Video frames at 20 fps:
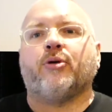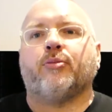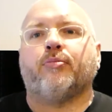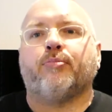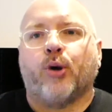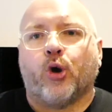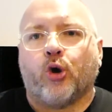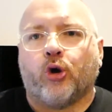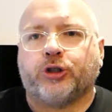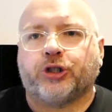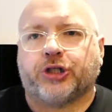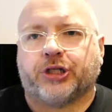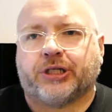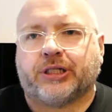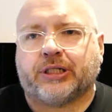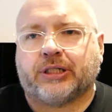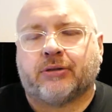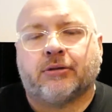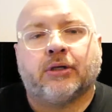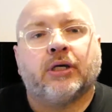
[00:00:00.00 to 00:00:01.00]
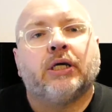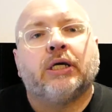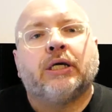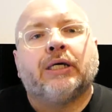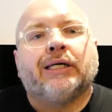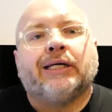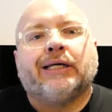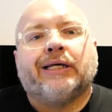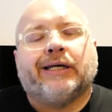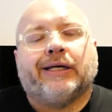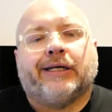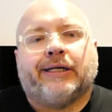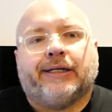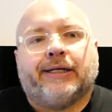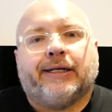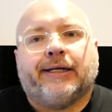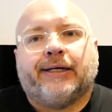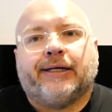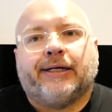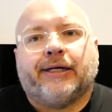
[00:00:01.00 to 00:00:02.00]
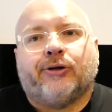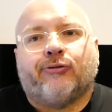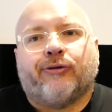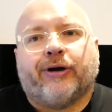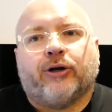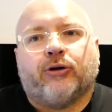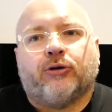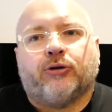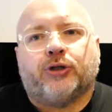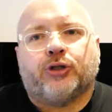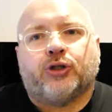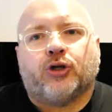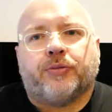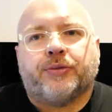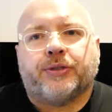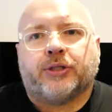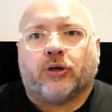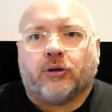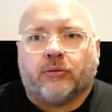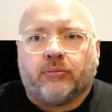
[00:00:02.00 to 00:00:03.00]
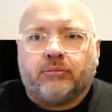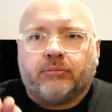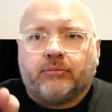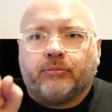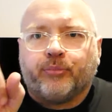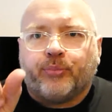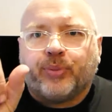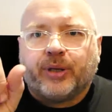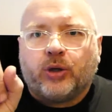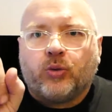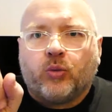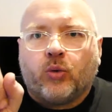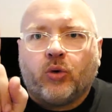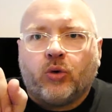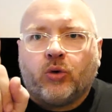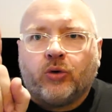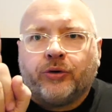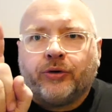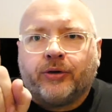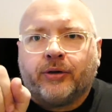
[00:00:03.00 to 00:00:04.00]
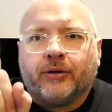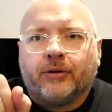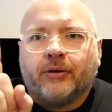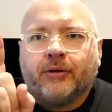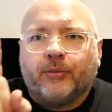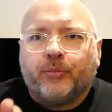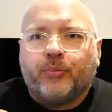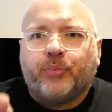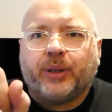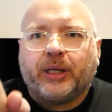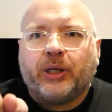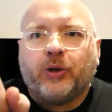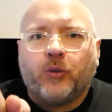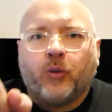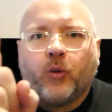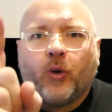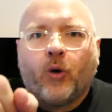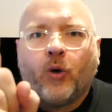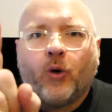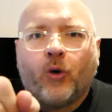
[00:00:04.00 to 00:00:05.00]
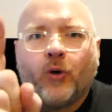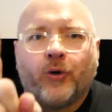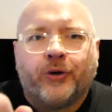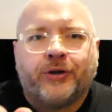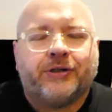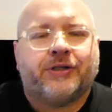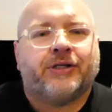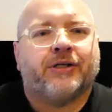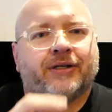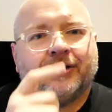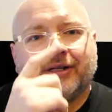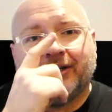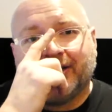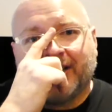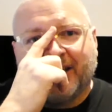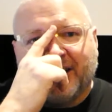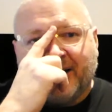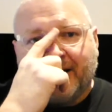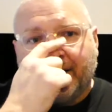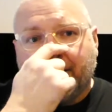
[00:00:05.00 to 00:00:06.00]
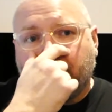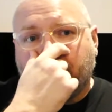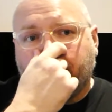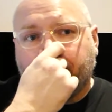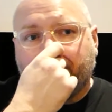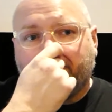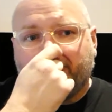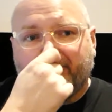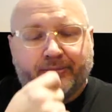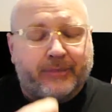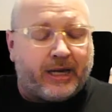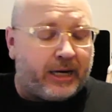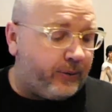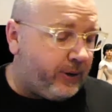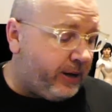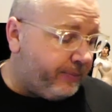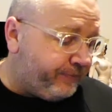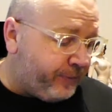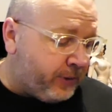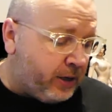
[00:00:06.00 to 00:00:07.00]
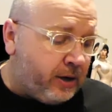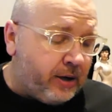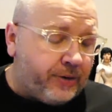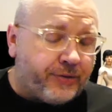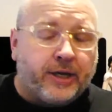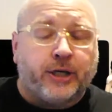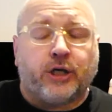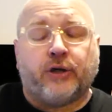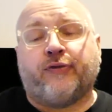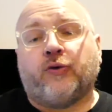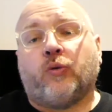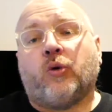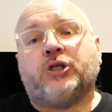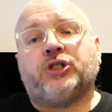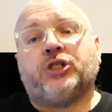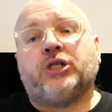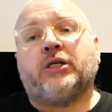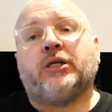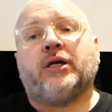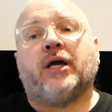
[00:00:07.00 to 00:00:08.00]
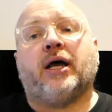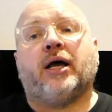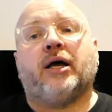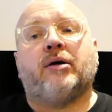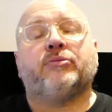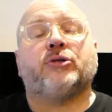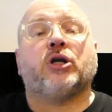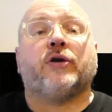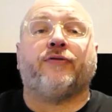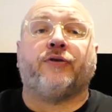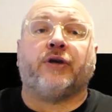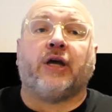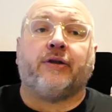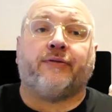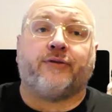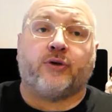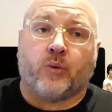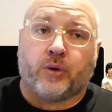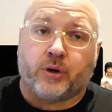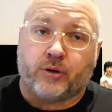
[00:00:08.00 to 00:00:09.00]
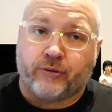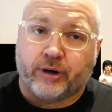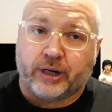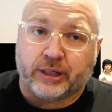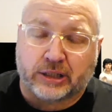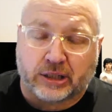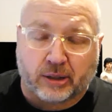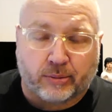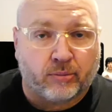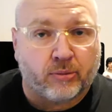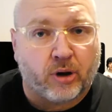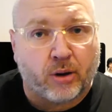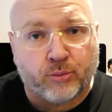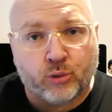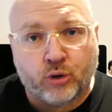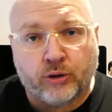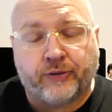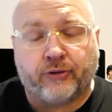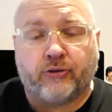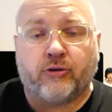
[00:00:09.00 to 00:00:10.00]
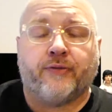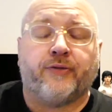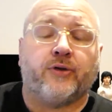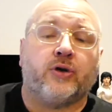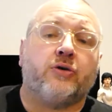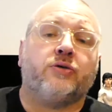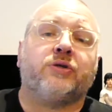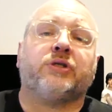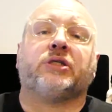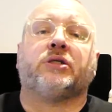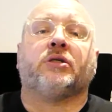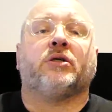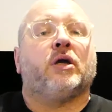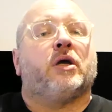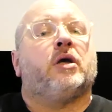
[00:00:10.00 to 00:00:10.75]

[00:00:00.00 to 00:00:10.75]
purchase at a record shop. So be warned. Be warned. Anyway, thank you for watching. Don't forget, if you want to read some of my movie reviews,